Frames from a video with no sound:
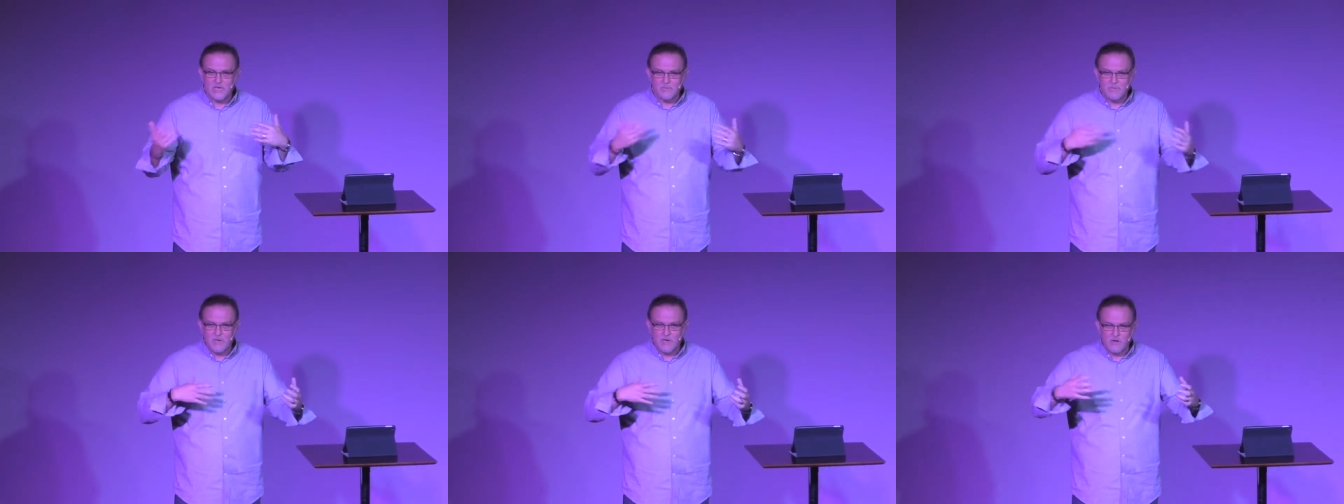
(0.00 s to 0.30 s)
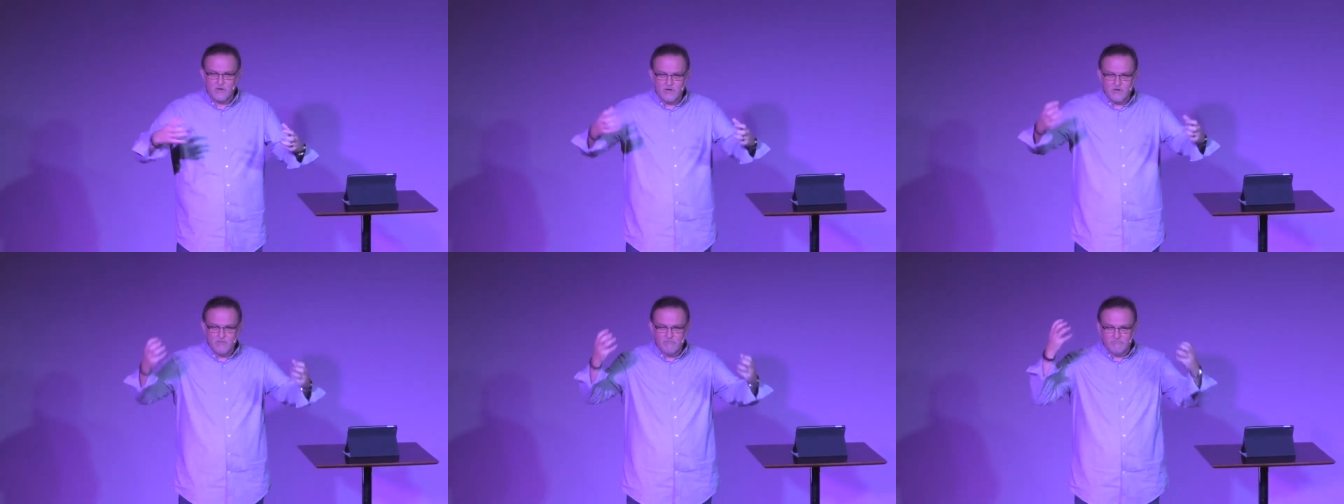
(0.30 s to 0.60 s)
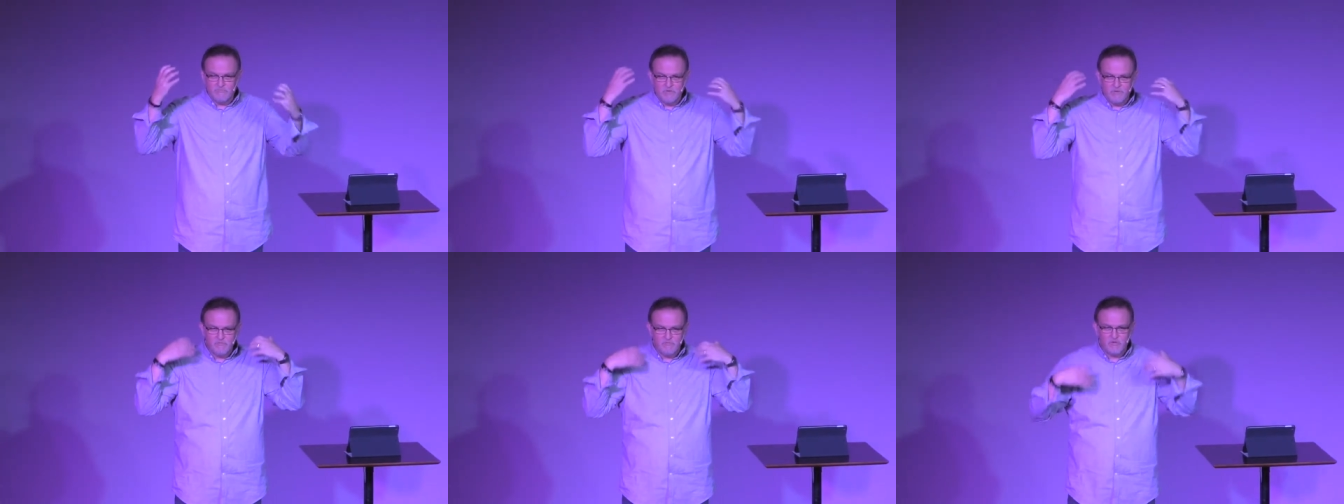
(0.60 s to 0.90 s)
get up here and you,
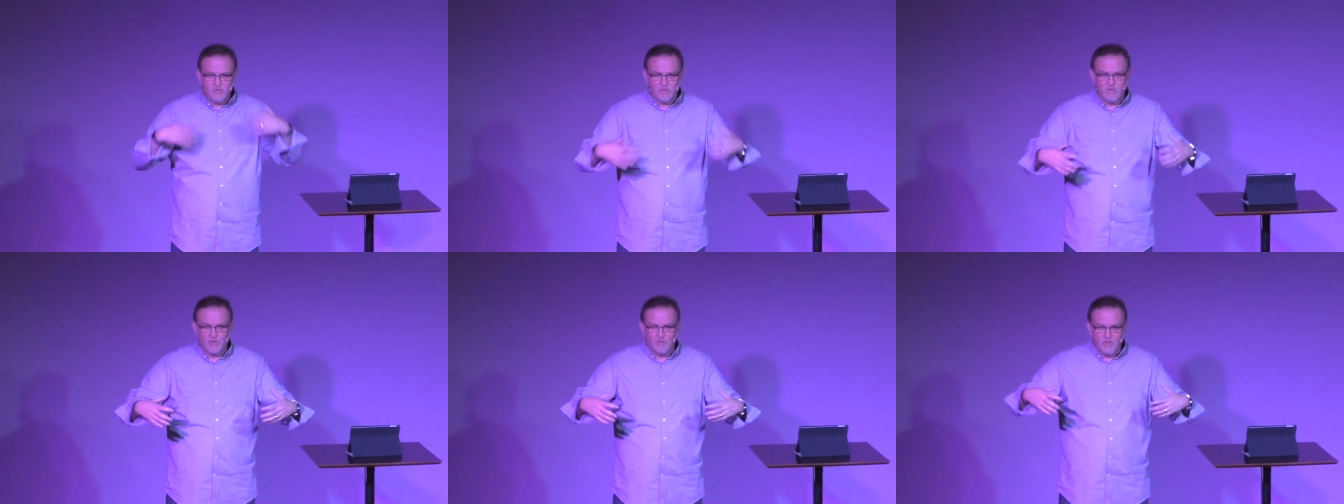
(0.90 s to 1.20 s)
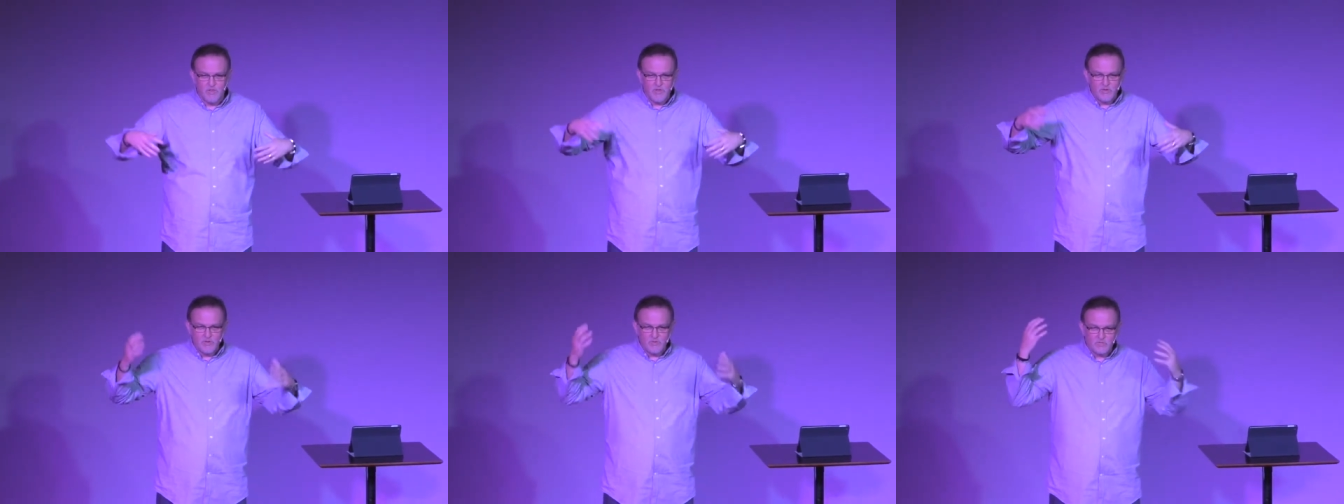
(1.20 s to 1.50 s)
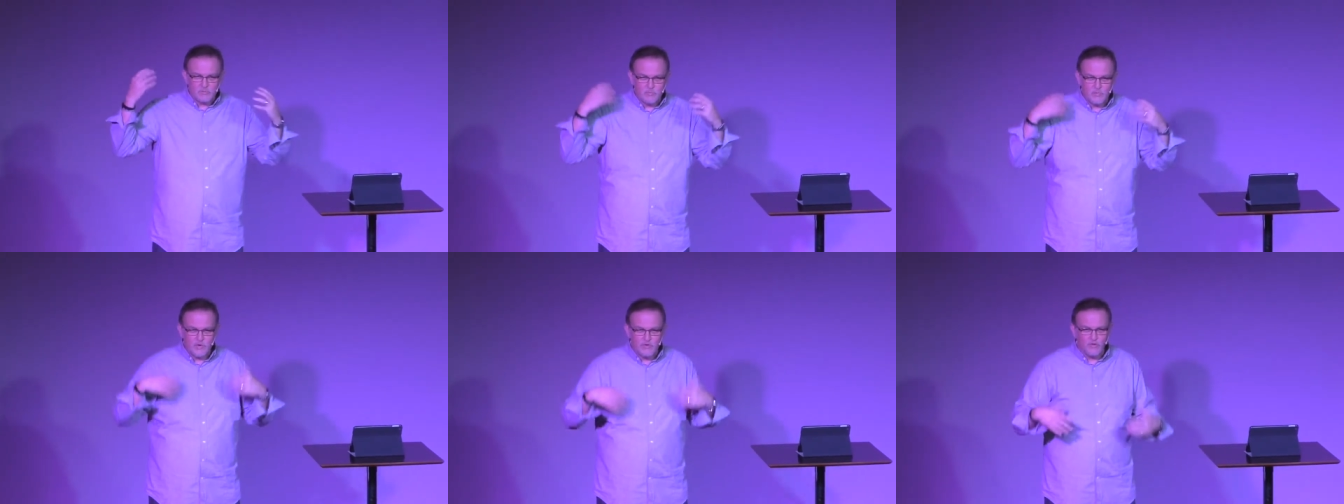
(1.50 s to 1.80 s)
you feel the, the
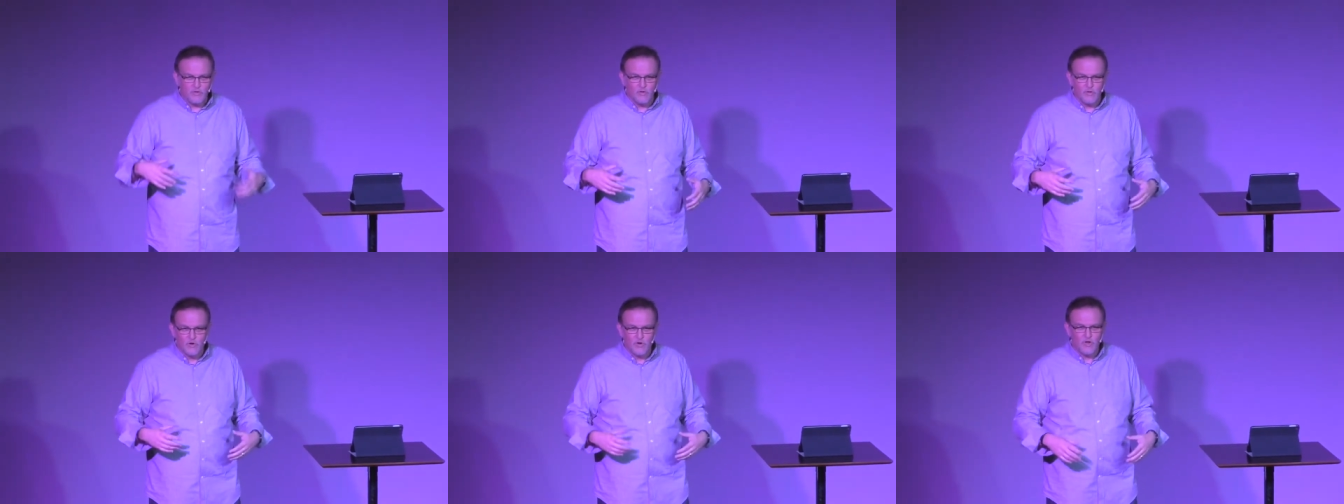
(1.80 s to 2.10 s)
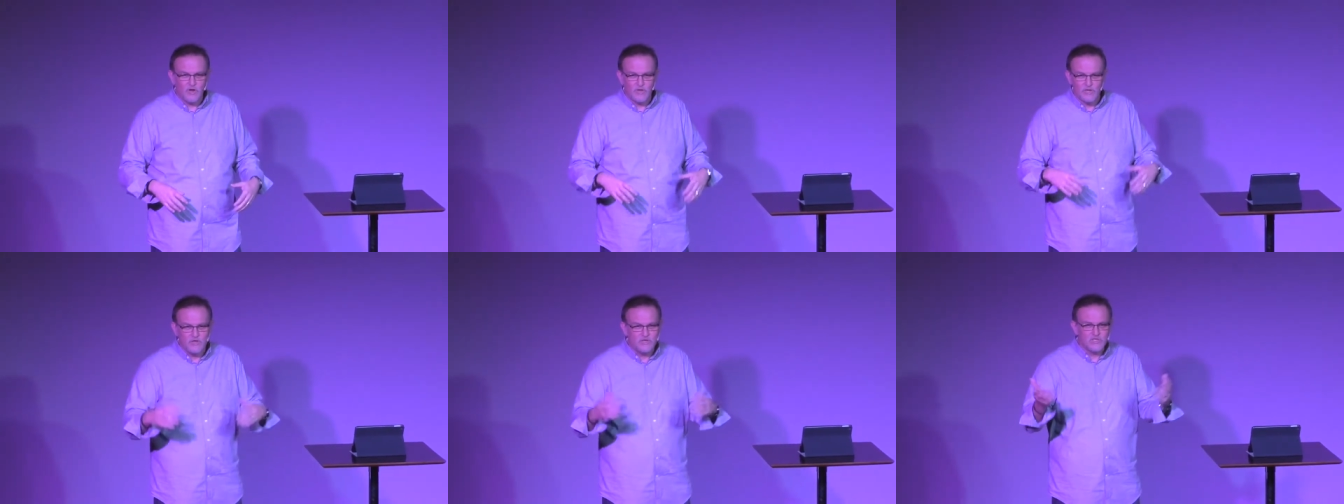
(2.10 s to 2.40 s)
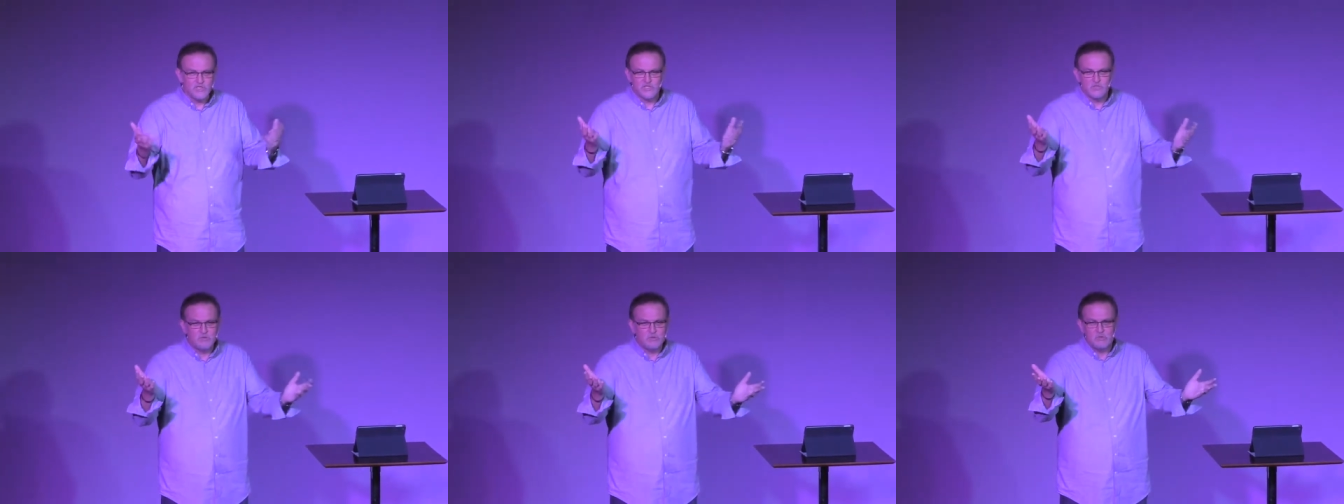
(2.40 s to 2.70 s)
Spirit of the Lord on you and
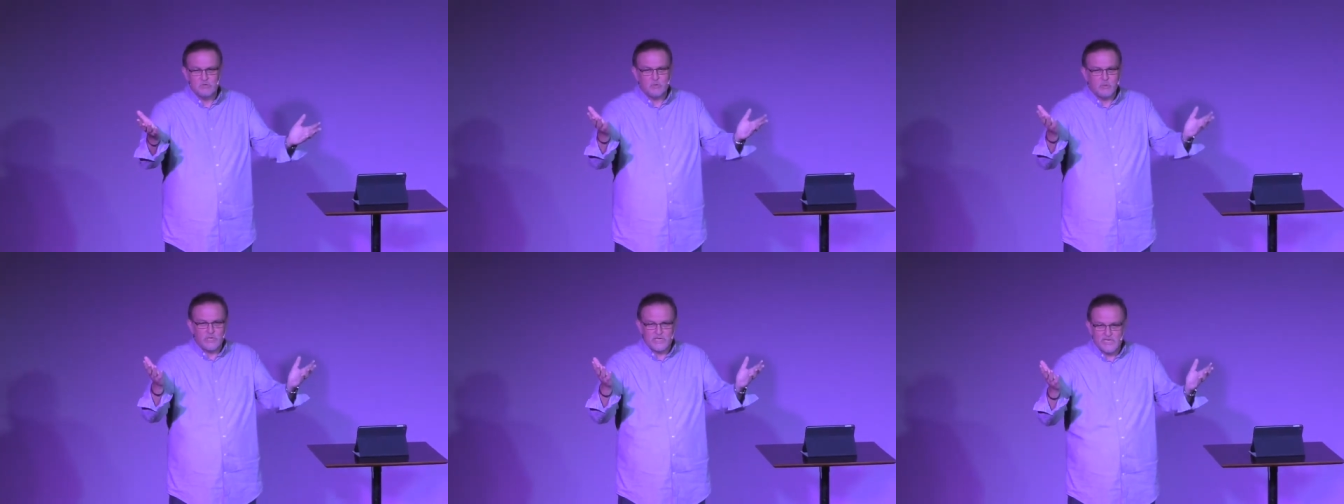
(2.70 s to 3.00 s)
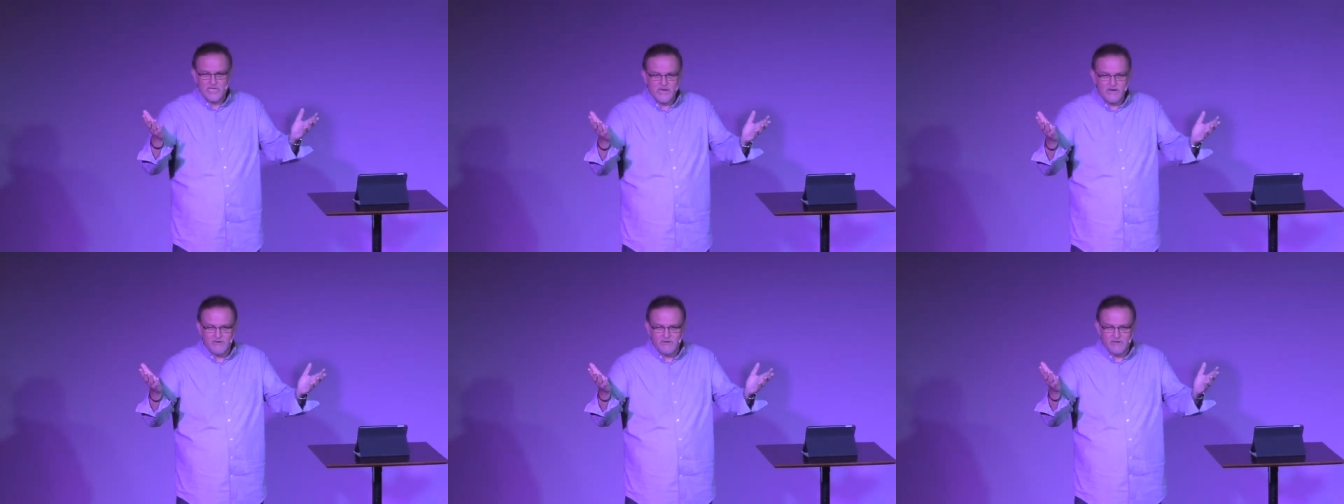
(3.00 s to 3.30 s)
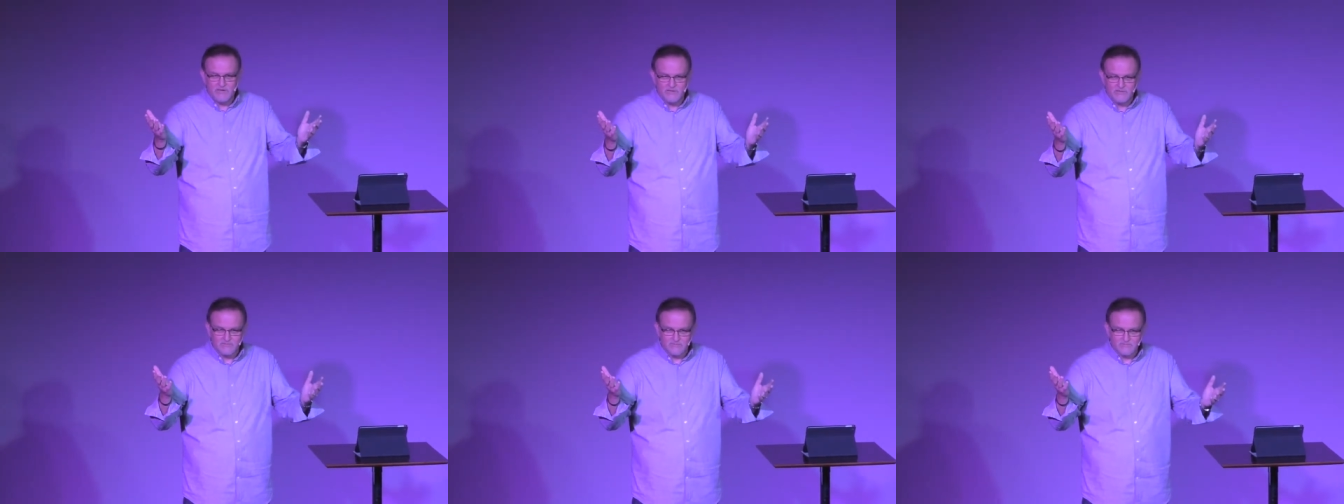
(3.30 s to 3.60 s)
just quit
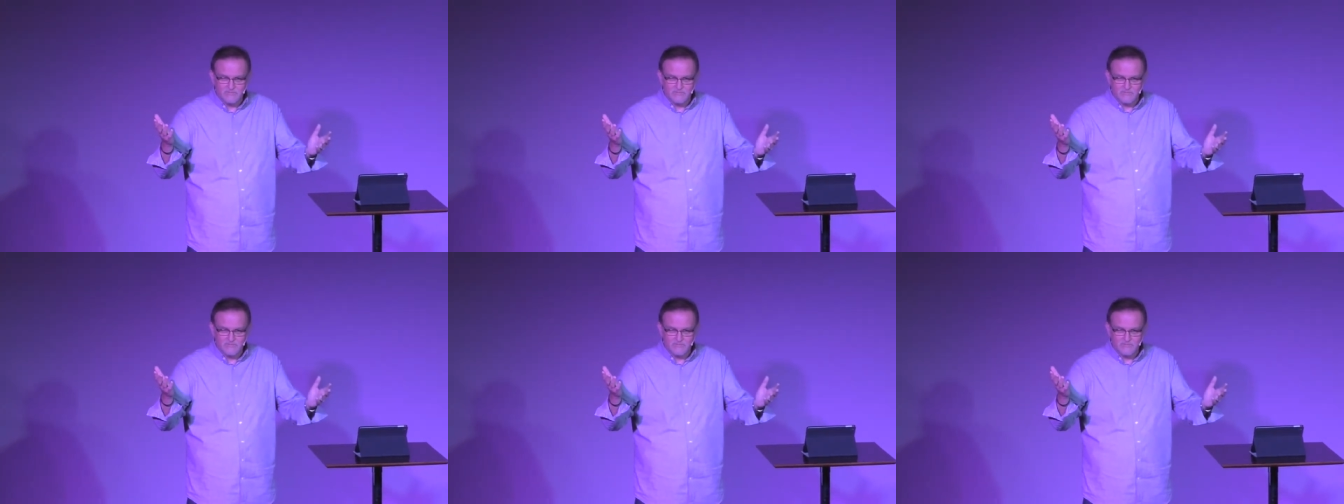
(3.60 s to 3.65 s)
caring.